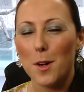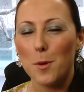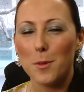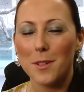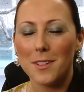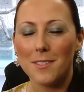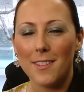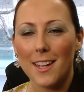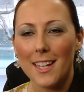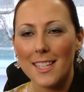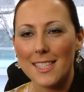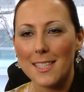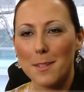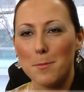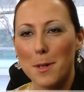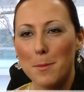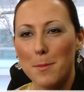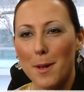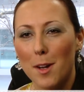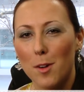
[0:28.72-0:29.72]
We advise
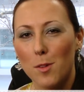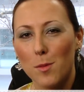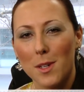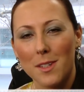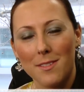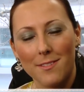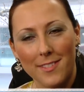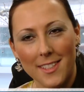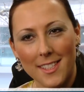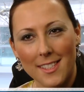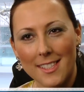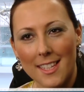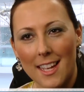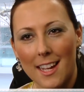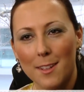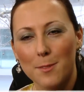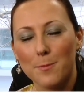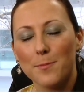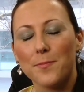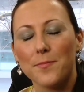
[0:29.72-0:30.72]
them about what
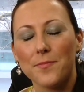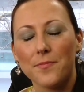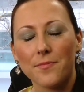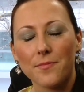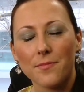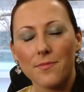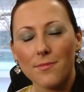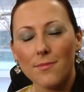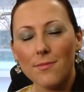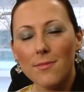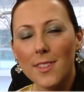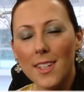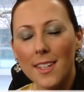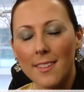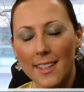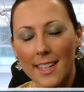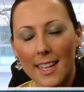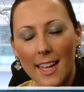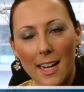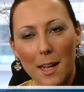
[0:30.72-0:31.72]
visa
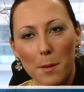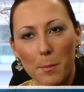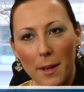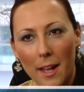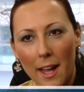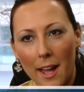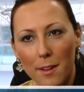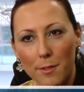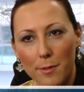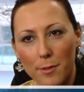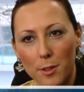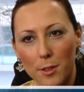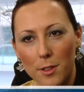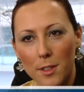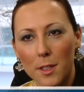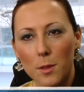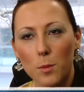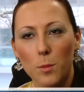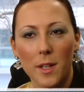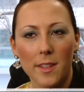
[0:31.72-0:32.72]
they can apply
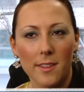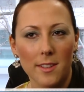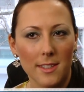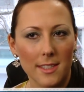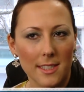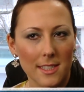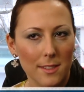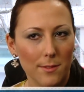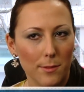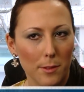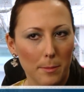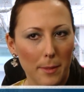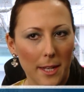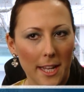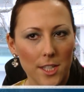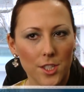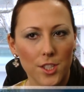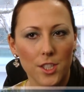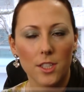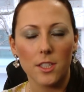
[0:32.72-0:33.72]
for, whether it is for
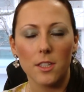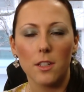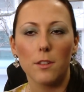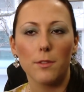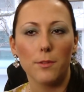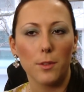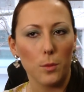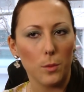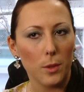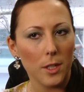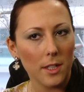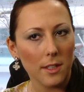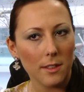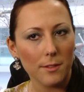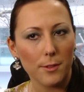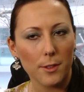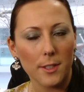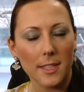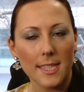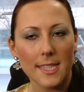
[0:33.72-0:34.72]
pleasure or for work,
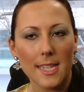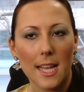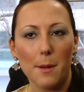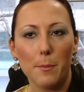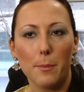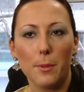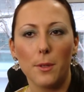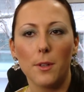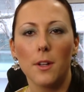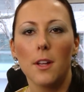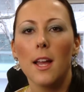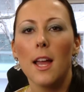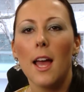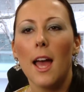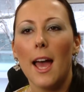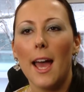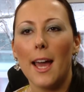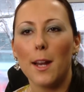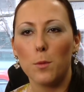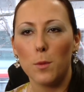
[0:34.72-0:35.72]
for example,
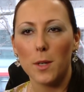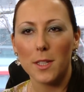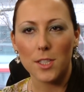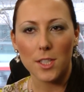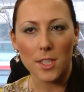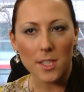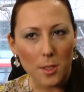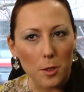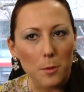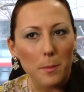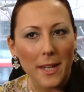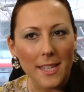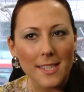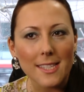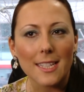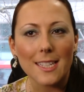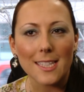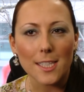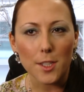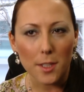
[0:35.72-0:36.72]
and what to do
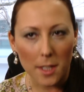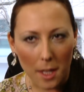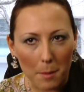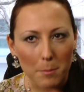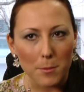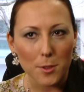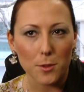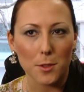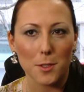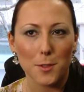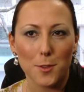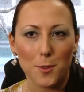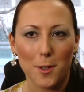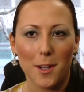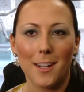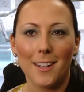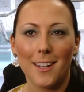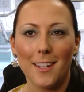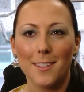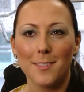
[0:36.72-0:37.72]
basically to come to
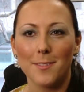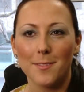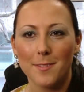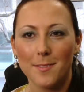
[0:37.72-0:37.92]
Australia.